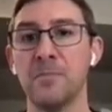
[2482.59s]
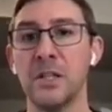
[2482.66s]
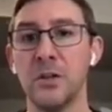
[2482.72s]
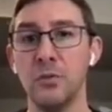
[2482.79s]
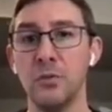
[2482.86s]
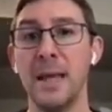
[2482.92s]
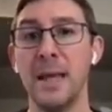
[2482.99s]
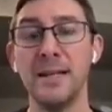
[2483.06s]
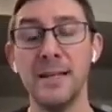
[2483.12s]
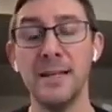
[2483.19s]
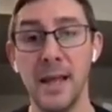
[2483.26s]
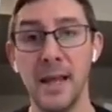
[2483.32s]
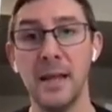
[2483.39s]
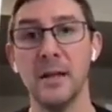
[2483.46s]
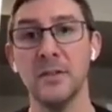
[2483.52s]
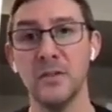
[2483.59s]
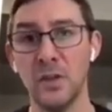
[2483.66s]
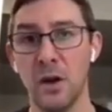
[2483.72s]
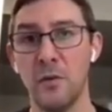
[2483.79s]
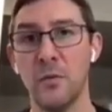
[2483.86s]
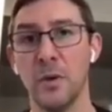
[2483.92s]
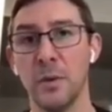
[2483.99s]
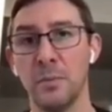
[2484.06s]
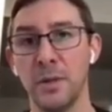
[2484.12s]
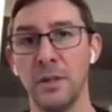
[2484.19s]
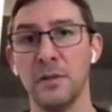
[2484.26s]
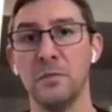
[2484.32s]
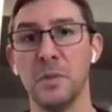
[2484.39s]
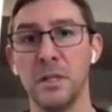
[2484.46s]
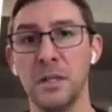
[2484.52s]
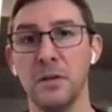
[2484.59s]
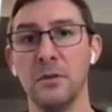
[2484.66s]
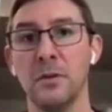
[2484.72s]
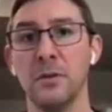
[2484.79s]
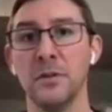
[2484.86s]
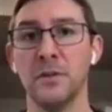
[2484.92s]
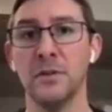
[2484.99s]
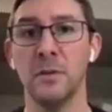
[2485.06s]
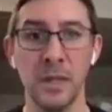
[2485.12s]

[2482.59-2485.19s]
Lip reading: to maintain a software bill of materials